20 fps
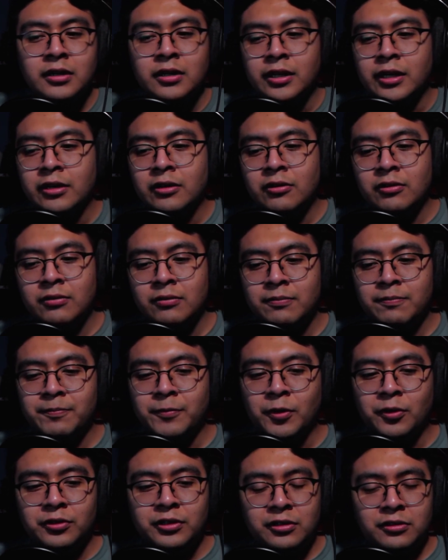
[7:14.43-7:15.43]
You know,
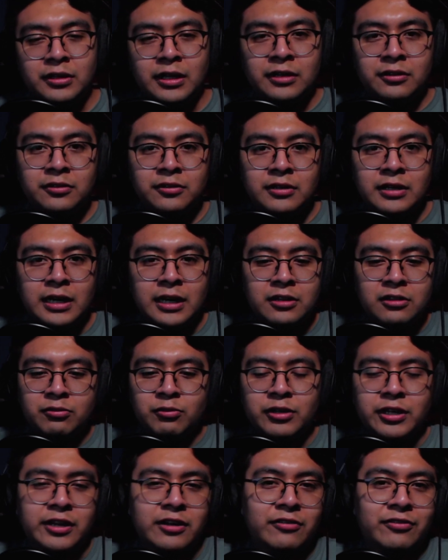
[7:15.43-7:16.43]
all these things, I just
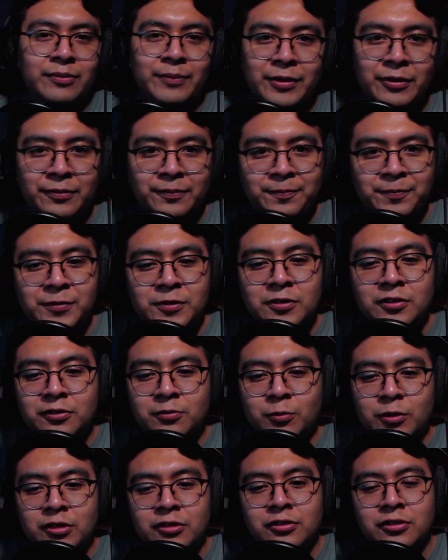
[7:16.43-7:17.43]
want to hear from you.
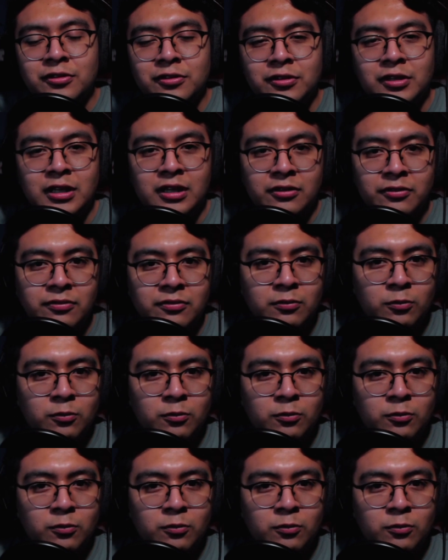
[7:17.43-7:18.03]
Just wanted to see if